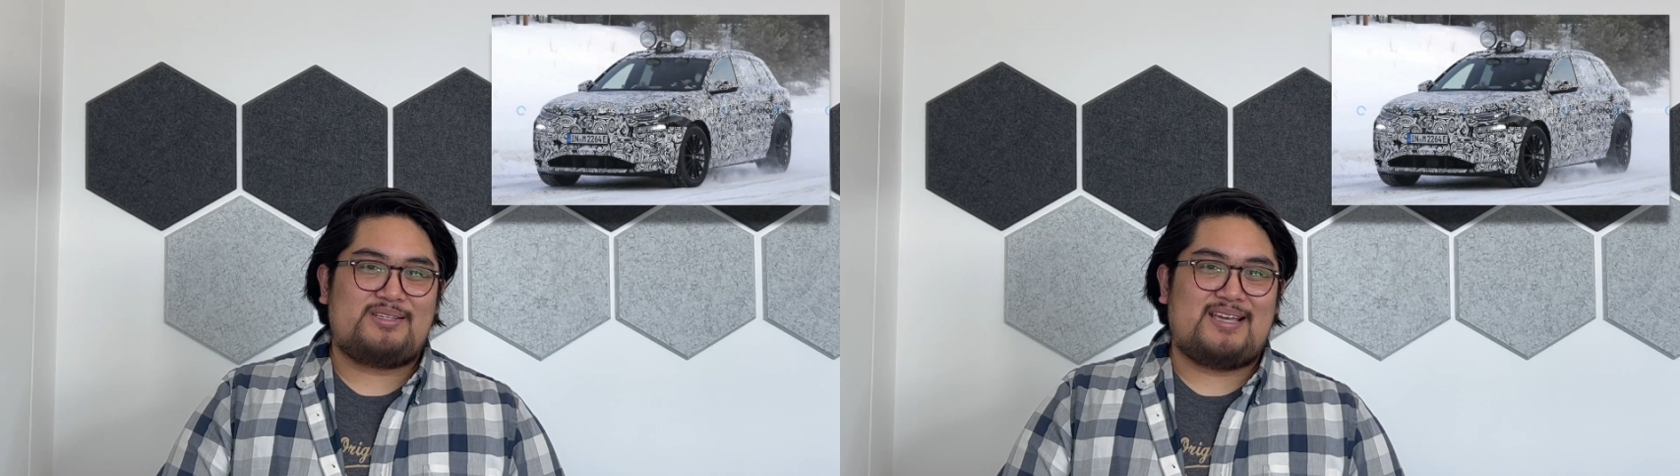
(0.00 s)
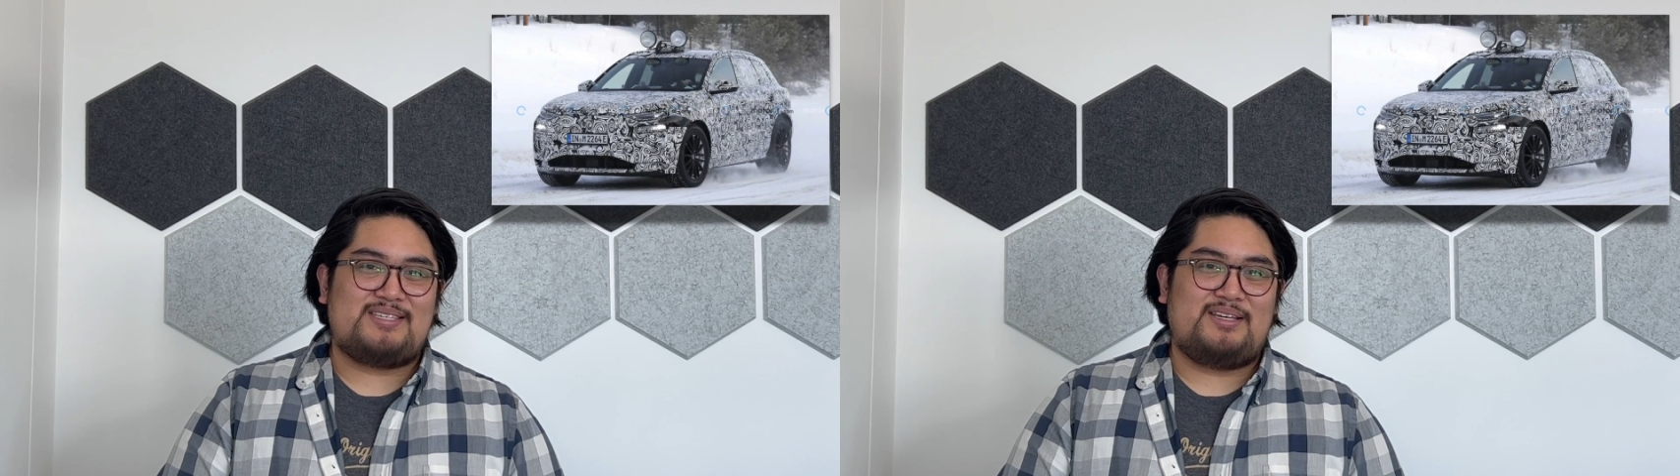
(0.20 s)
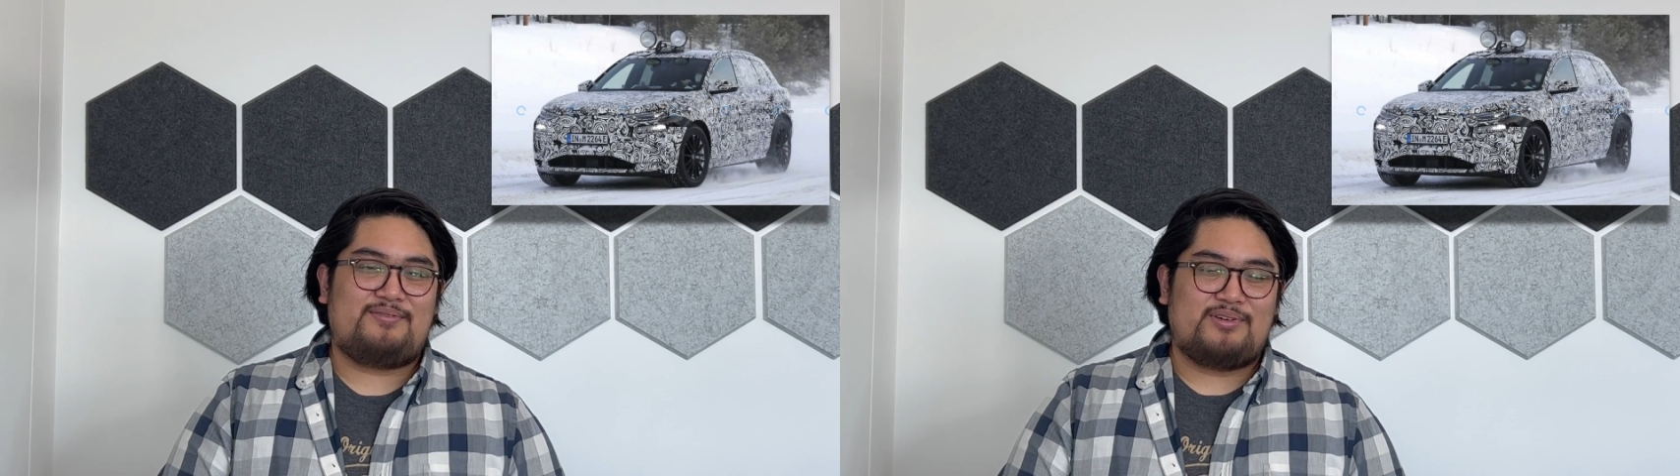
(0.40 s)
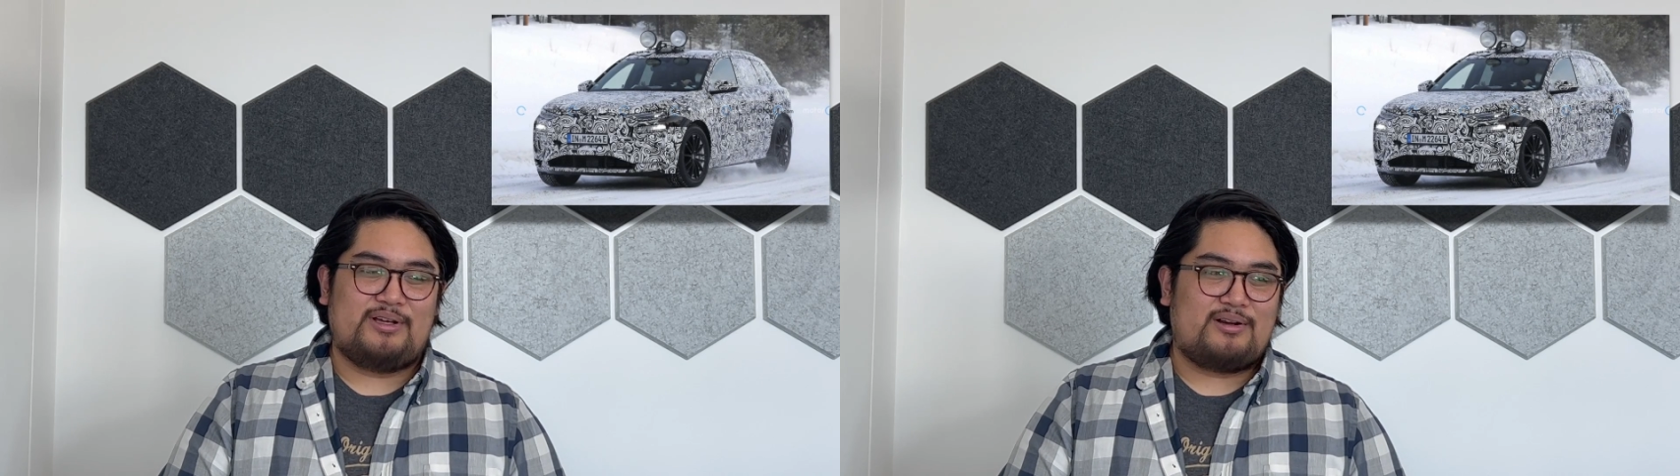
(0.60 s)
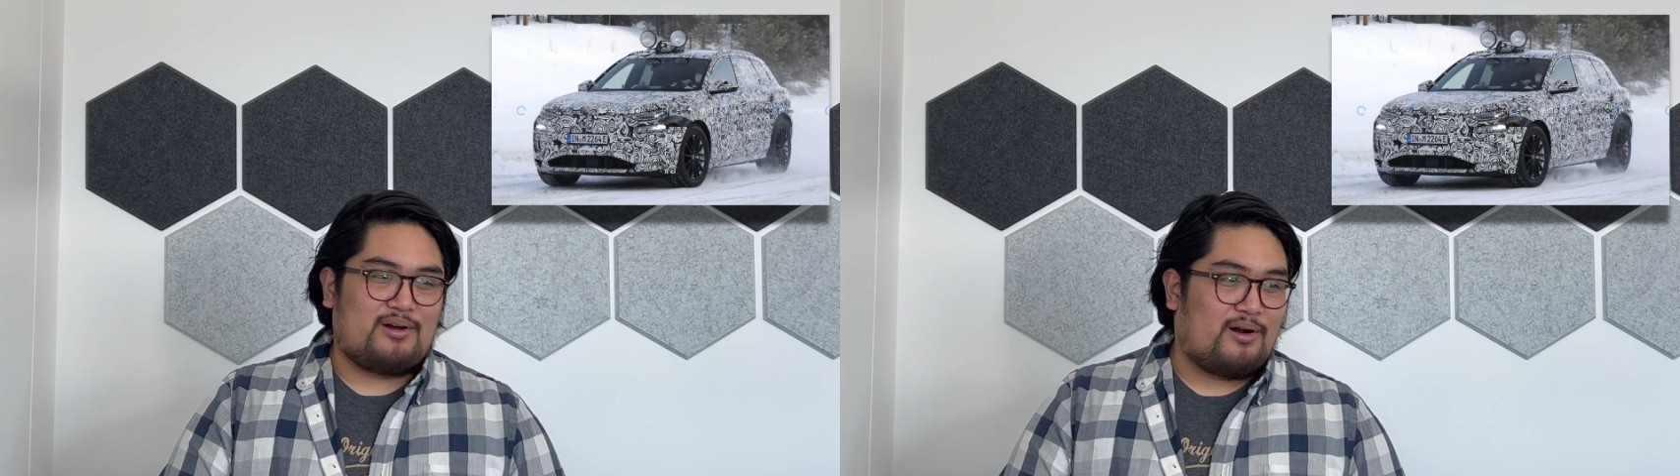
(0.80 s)
testing for
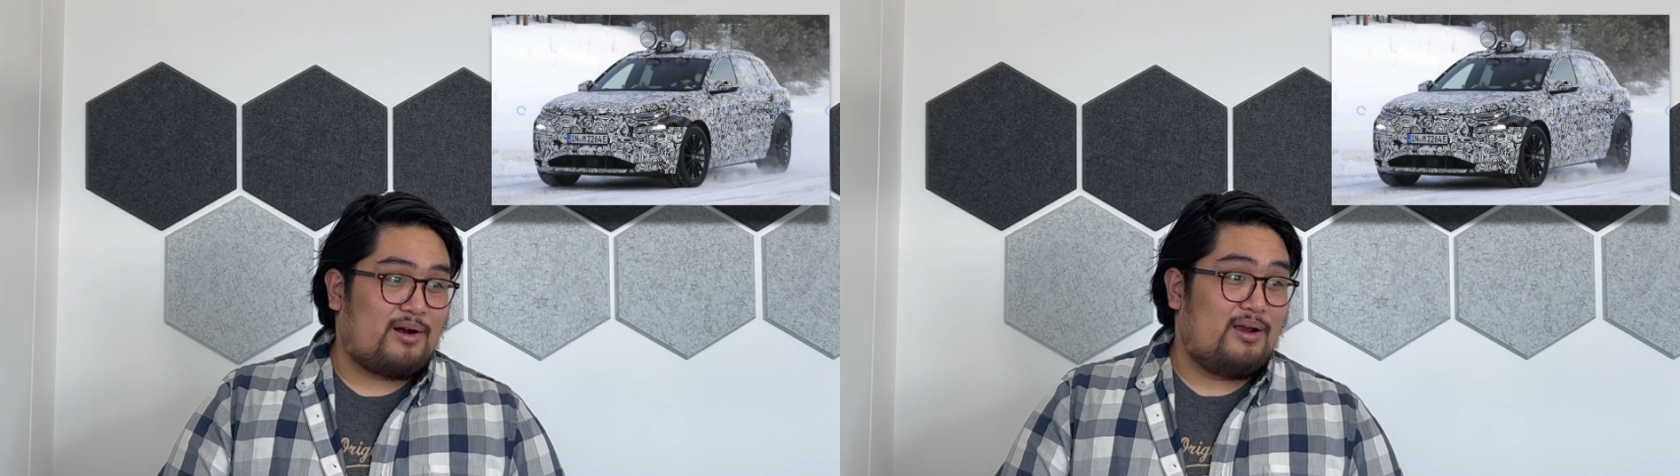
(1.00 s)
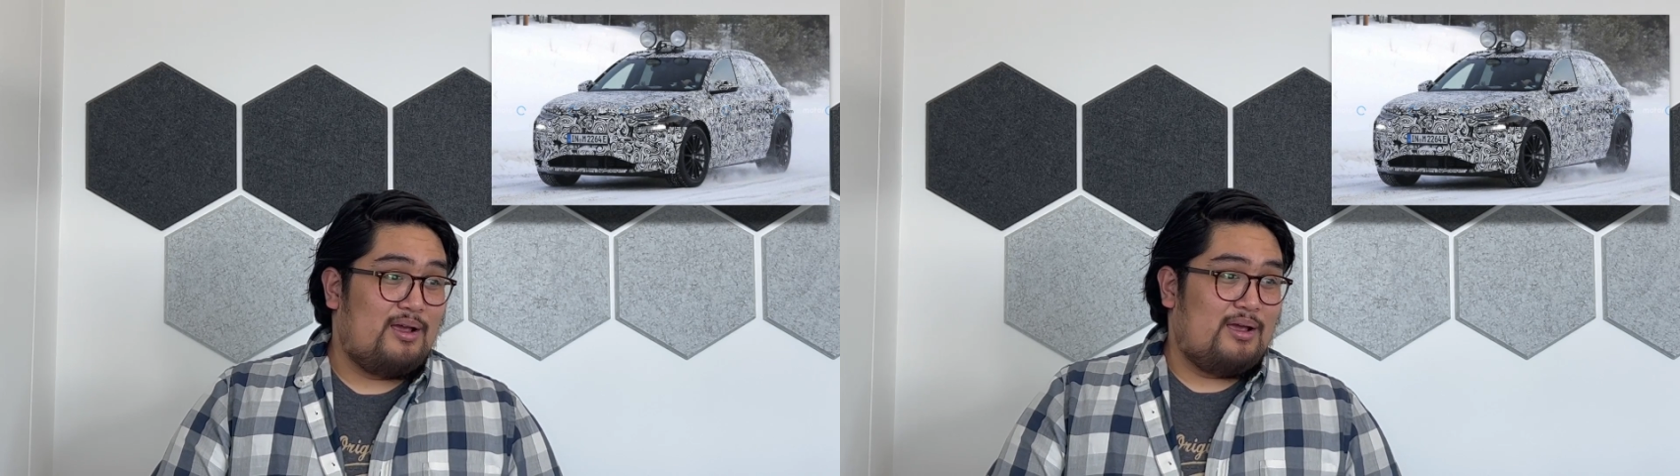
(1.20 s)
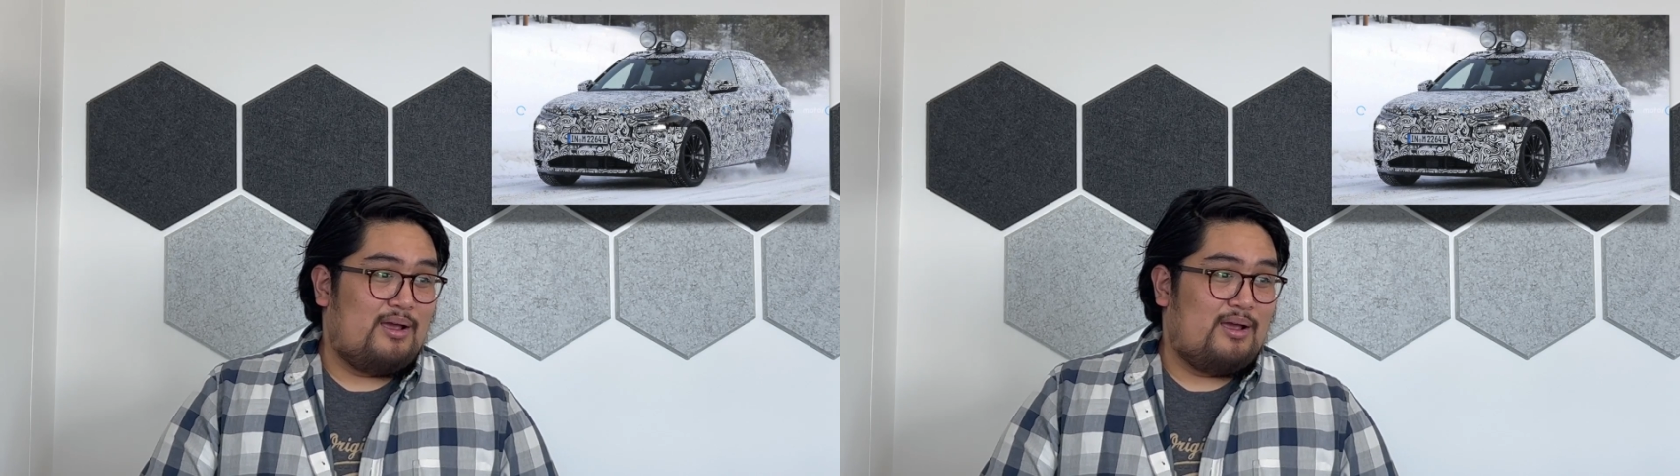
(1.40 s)
their car.